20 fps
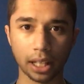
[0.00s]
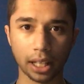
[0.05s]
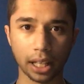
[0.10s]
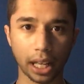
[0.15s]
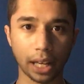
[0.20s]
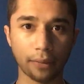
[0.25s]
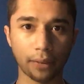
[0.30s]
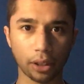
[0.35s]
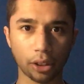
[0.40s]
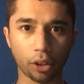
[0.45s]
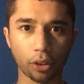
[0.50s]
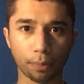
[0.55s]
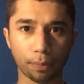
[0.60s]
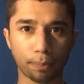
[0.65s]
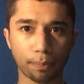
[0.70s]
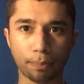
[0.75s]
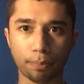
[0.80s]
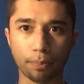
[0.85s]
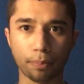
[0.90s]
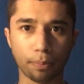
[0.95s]
Even they're
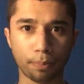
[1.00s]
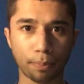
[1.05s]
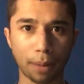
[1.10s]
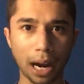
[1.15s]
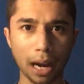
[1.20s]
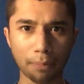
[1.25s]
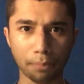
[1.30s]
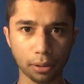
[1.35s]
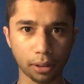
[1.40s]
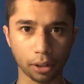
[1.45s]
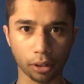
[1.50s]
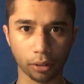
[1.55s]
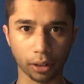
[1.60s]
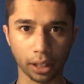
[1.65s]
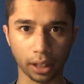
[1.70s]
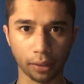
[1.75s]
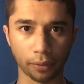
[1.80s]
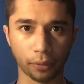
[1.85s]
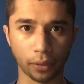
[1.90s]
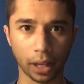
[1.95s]
popular
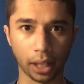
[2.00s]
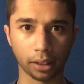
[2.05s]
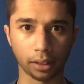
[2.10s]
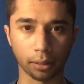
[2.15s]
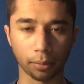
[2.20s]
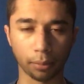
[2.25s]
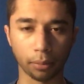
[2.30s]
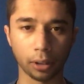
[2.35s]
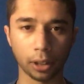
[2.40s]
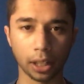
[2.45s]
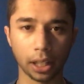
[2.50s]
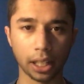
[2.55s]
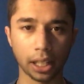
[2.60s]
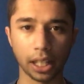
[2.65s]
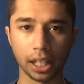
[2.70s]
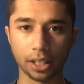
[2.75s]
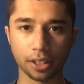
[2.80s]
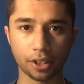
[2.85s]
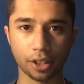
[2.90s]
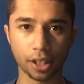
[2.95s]
in the fandom.
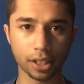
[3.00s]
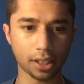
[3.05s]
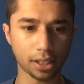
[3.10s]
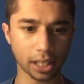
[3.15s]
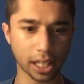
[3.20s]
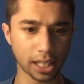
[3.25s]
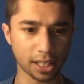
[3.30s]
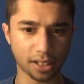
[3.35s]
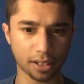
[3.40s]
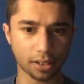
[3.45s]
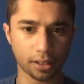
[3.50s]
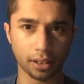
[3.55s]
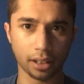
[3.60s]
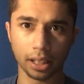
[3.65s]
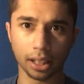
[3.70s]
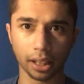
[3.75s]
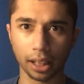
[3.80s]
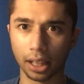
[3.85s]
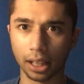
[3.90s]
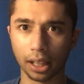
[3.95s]
It's
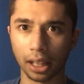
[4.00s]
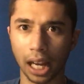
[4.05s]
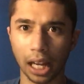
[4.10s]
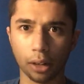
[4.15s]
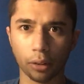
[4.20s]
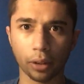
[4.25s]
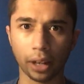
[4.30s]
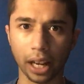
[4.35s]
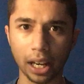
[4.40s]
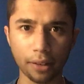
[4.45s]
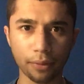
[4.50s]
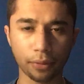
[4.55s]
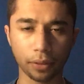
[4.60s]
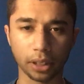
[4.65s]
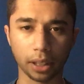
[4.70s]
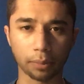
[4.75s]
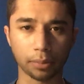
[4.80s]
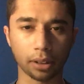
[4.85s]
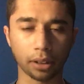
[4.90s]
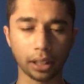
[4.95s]
not okay for
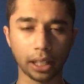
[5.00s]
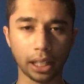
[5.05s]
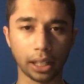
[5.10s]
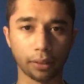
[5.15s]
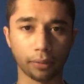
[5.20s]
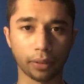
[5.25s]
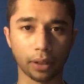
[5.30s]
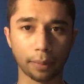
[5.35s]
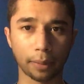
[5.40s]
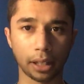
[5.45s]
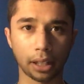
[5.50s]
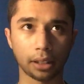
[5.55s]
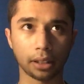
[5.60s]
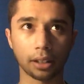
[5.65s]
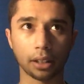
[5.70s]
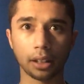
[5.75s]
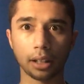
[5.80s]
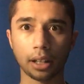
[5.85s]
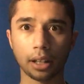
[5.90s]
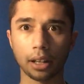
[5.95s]
them to leave. I mean,
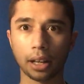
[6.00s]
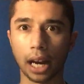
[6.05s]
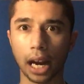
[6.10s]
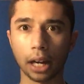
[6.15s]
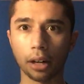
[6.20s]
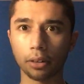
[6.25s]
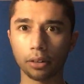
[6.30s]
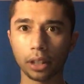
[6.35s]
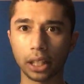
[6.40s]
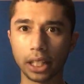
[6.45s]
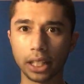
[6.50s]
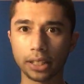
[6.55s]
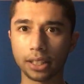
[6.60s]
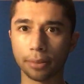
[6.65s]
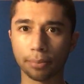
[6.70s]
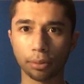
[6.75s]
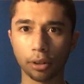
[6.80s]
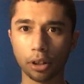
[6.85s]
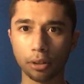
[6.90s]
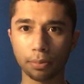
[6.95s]
I don't think it's
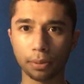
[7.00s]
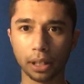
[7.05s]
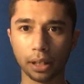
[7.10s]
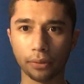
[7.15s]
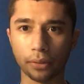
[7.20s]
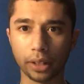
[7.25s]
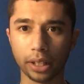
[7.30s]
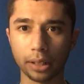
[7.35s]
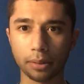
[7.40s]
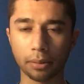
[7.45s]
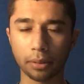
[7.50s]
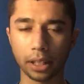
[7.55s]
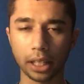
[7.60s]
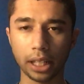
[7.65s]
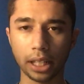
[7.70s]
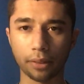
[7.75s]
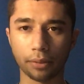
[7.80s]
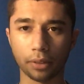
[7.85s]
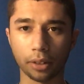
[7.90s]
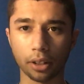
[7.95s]
appropriate if they didn't
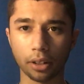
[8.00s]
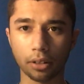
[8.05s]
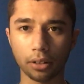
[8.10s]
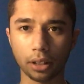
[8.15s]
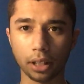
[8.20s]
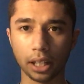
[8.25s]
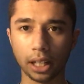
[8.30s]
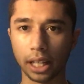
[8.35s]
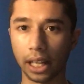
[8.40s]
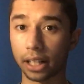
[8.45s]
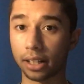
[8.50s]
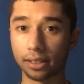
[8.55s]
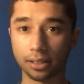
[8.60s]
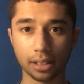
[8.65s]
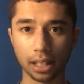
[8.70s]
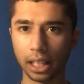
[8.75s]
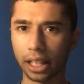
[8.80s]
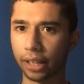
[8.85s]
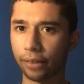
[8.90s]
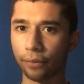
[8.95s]
leave. In
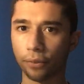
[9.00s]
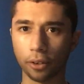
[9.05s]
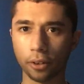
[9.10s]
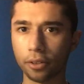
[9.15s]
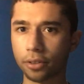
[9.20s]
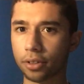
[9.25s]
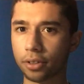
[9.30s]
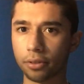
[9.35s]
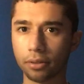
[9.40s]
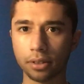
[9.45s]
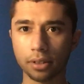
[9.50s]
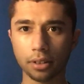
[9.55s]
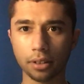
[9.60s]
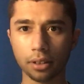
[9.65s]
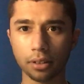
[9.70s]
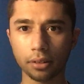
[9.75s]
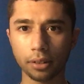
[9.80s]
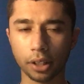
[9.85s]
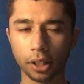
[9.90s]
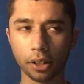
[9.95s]
selling fursuits,
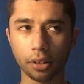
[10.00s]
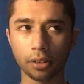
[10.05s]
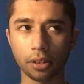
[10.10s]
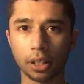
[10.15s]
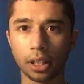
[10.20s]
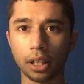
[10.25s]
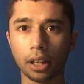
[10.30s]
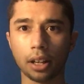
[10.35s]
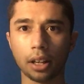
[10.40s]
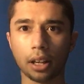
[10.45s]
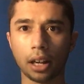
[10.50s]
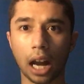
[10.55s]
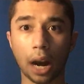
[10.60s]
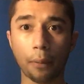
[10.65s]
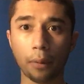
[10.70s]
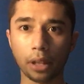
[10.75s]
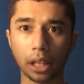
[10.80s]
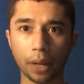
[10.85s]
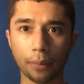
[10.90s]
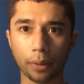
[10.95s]
then I
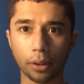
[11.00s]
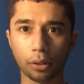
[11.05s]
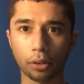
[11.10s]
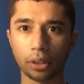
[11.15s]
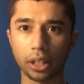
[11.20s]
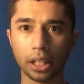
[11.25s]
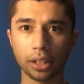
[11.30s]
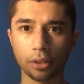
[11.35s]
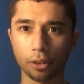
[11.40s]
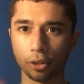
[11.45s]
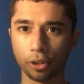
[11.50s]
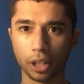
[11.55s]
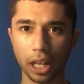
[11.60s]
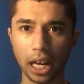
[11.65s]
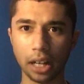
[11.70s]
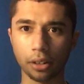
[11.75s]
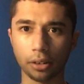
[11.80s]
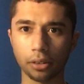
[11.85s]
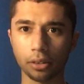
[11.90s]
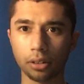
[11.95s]
would never do that to
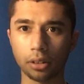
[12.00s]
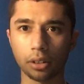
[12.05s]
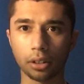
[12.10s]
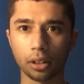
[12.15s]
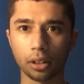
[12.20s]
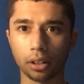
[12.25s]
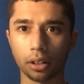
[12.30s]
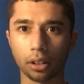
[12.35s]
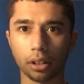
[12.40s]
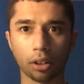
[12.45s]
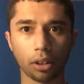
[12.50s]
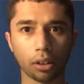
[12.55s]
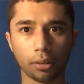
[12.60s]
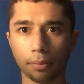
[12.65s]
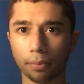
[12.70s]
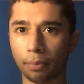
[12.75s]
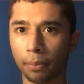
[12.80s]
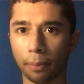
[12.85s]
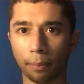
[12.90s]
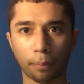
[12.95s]
Shadow or
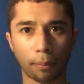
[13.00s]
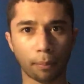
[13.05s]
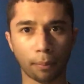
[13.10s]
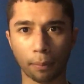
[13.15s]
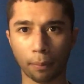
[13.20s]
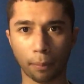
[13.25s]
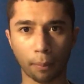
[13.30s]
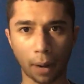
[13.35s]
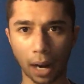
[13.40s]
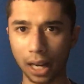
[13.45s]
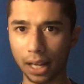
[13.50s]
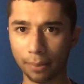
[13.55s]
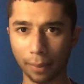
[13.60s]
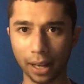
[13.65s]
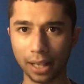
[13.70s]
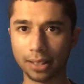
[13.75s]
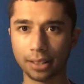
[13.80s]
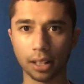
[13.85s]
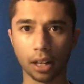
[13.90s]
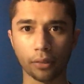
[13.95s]

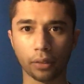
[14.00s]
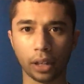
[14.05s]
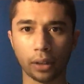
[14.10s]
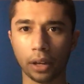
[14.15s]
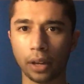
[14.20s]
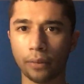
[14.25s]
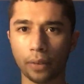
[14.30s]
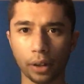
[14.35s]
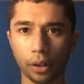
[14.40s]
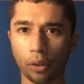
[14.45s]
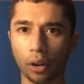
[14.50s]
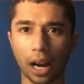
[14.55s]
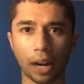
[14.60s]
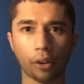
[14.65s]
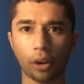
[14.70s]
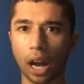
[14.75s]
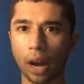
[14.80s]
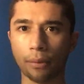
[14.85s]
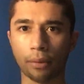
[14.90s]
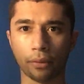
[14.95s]
myself. Even though I
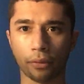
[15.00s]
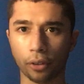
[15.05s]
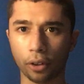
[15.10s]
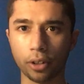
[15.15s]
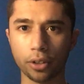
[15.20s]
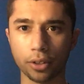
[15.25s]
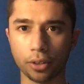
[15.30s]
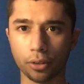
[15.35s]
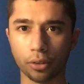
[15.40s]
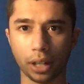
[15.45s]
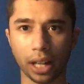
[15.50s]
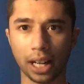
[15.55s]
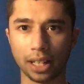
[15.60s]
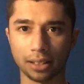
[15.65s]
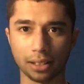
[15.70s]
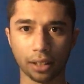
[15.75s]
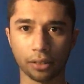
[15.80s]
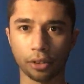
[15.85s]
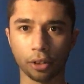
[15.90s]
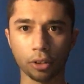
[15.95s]
don't have a fursuit as
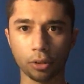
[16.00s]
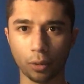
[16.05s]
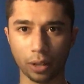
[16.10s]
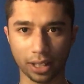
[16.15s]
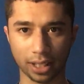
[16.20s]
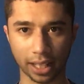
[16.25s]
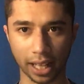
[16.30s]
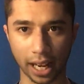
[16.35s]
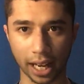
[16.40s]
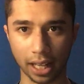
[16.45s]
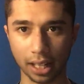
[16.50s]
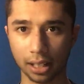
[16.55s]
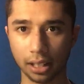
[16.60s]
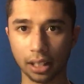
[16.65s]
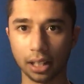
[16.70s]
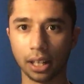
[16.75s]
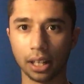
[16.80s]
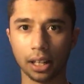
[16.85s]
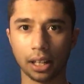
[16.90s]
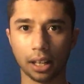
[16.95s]
the turquoise cat,
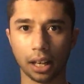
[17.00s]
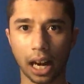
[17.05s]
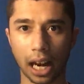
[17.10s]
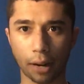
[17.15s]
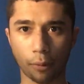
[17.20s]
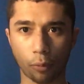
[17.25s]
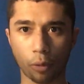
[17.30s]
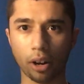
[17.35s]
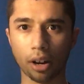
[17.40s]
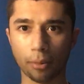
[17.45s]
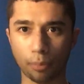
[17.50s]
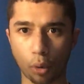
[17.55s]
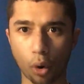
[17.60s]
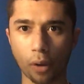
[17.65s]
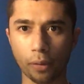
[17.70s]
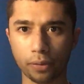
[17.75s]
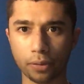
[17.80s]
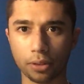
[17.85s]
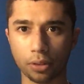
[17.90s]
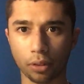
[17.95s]
I wear a
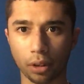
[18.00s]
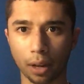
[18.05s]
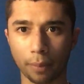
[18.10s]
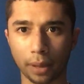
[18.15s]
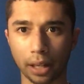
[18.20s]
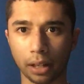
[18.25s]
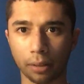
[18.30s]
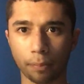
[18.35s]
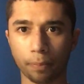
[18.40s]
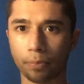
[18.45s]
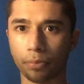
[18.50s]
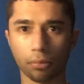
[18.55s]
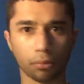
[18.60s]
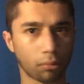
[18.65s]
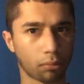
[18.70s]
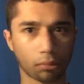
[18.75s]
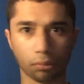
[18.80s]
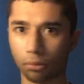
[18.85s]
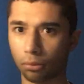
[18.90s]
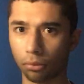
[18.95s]
morph suit. I mean,
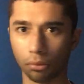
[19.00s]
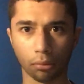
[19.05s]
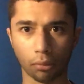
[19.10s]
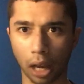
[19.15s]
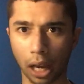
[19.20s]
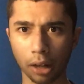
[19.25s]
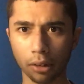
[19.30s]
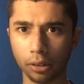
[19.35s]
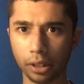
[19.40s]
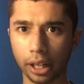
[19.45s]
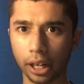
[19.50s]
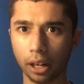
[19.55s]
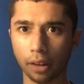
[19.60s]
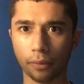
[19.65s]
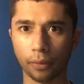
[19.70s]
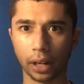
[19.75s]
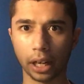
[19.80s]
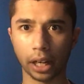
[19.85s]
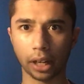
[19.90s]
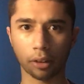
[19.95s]
I don't care if
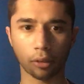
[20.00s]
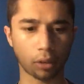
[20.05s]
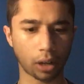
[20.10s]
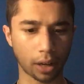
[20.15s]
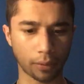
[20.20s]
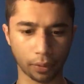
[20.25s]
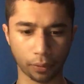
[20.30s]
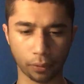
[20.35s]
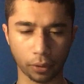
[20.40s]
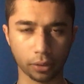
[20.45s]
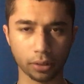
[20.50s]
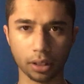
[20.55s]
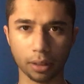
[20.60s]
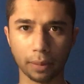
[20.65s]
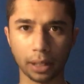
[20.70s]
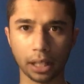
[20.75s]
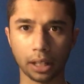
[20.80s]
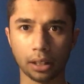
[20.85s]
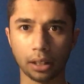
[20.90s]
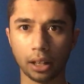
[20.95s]
I don't have a fursuit. I
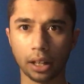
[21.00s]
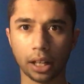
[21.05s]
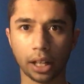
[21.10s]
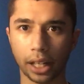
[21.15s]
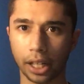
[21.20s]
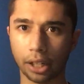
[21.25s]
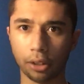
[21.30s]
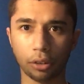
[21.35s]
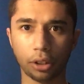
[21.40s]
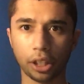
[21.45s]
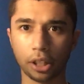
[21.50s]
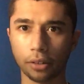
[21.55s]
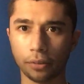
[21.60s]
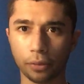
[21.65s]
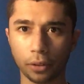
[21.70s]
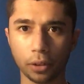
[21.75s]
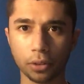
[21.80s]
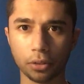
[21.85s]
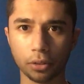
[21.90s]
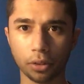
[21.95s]
mean, you don't need a
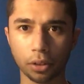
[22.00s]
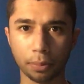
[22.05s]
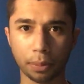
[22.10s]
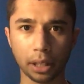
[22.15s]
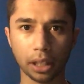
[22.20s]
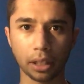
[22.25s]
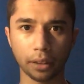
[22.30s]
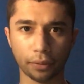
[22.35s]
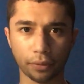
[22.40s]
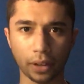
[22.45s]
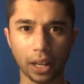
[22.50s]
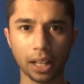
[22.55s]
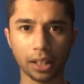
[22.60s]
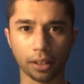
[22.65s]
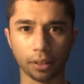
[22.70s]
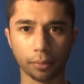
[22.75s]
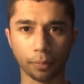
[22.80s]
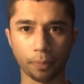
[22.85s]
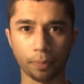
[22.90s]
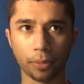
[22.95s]
fursuit to be in the
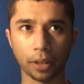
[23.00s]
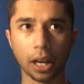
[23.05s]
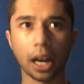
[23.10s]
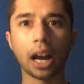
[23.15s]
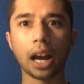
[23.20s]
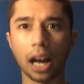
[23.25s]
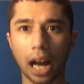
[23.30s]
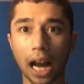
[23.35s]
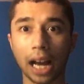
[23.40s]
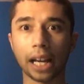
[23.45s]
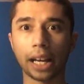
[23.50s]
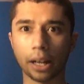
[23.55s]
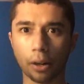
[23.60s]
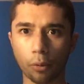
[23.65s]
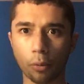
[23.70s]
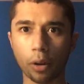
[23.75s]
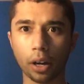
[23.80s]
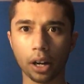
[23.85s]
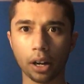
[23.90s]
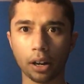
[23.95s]
fandom. I can
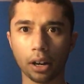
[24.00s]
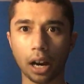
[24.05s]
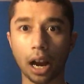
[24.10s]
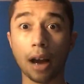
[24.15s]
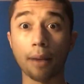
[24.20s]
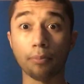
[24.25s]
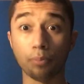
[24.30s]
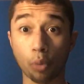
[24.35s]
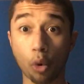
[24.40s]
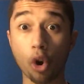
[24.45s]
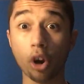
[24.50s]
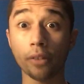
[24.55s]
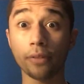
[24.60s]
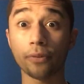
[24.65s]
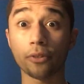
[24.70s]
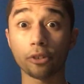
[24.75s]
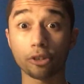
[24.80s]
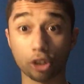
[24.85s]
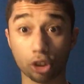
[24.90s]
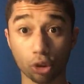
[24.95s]
wear a
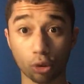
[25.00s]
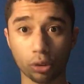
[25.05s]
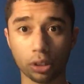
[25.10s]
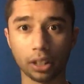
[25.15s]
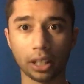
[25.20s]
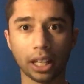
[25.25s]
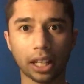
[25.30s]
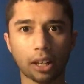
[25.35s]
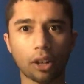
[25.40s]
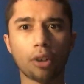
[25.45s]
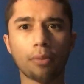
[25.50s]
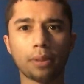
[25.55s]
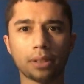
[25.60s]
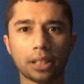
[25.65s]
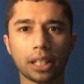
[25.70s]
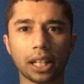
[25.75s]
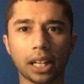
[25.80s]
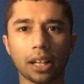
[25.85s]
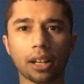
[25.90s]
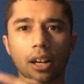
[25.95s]
morph suit, like almost
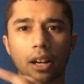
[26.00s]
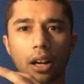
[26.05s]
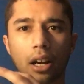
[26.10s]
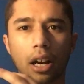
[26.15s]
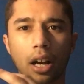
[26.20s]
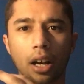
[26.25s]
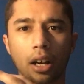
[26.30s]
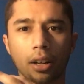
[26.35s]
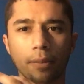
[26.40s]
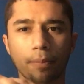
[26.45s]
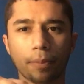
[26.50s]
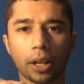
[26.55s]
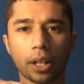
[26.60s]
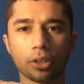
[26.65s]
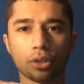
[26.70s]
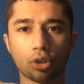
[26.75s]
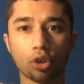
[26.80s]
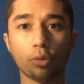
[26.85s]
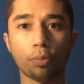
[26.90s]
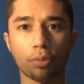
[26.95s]
like a
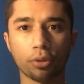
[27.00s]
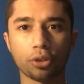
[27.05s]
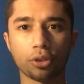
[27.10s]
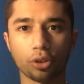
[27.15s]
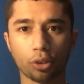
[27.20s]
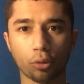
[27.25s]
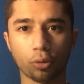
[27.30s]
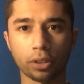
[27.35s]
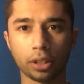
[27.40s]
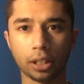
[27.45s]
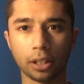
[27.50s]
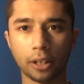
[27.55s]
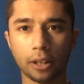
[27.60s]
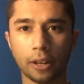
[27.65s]
super suit.